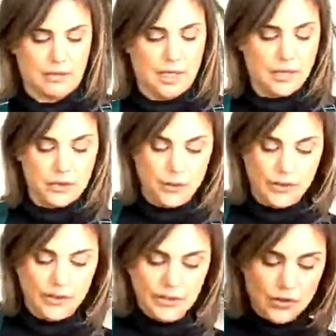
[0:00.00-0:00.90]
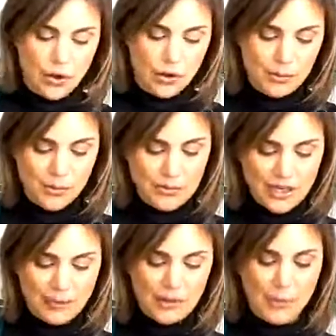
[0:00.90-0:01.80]
So this is almost,
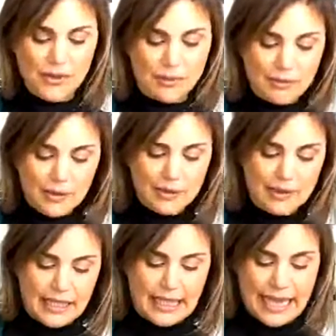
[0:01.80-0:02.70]
with the milk